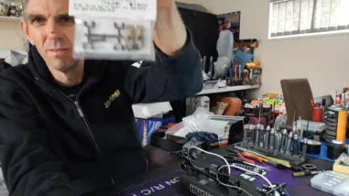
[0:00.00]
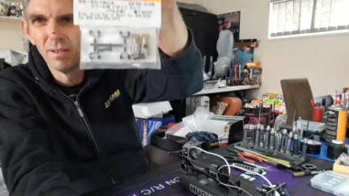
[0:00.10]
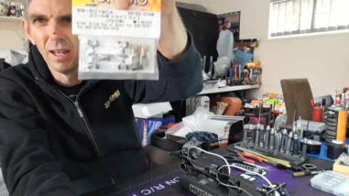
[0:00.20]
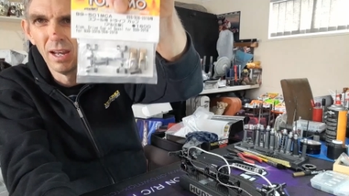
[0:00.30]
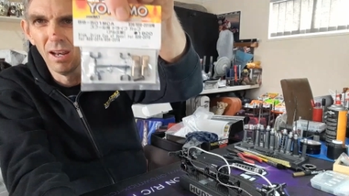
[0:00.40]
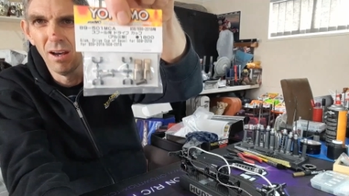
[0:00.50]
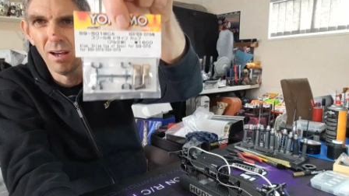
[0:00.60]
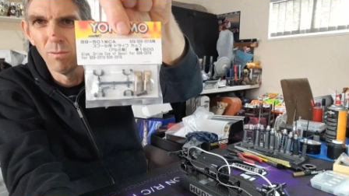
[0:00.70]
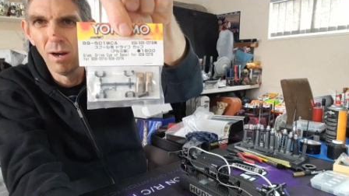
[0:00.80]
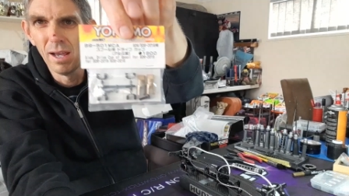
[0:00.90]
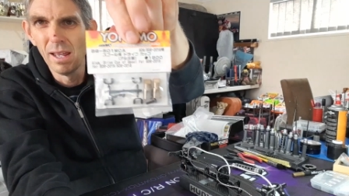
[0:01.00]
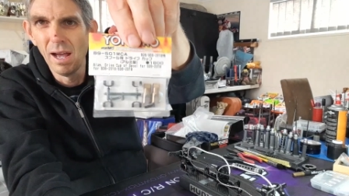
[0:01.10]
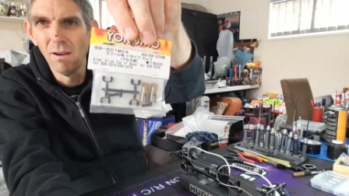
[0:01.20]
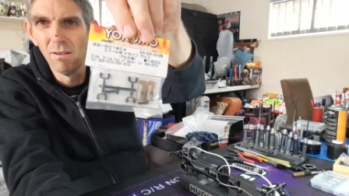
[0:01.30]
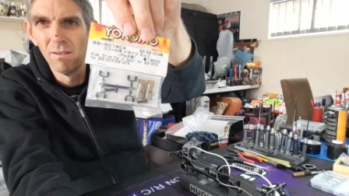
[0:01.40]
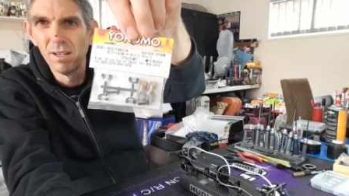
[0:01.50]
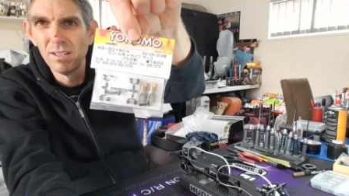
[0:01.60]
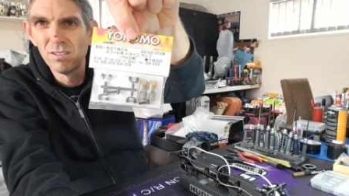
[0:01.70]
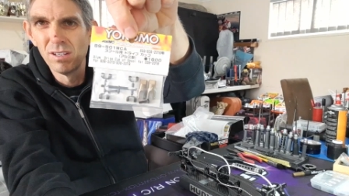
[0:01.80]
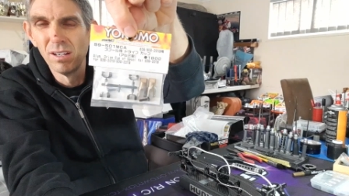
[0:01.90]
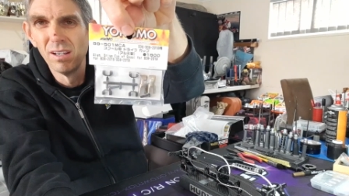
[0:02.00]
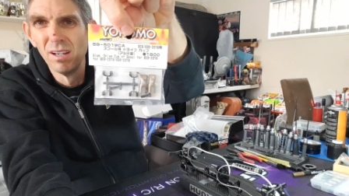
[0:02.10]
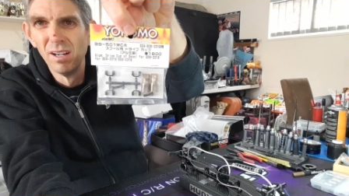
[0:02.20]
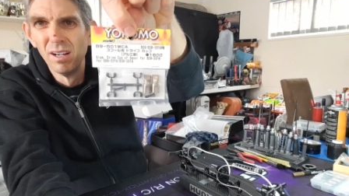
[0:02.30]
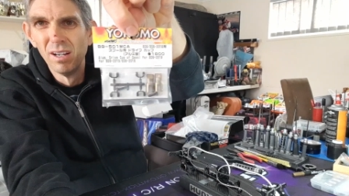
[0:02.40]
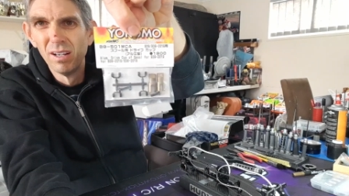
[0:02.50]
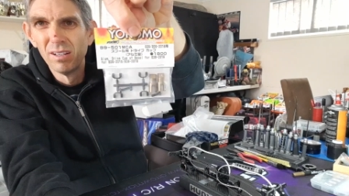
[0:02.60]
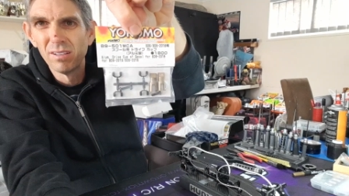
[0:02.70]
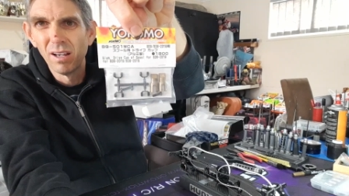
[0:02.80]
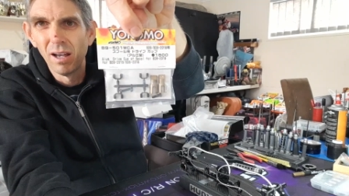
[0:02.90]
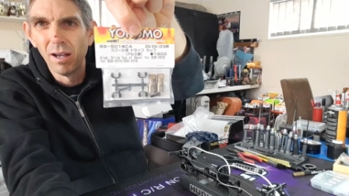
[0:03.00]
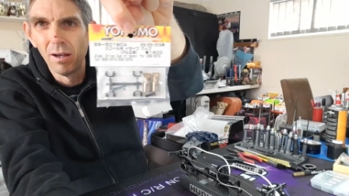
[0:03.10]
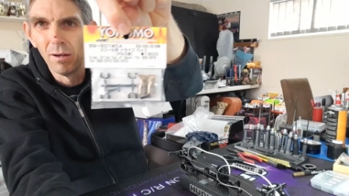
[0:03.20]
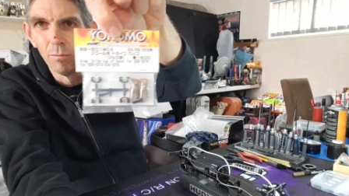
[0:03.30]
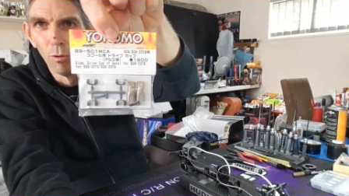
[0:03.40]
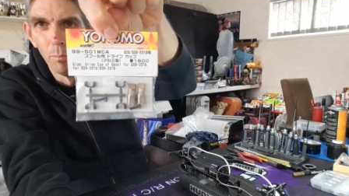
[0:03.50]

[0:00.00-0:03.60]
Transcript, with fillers: They're the lightweight alloys. Uh, we'll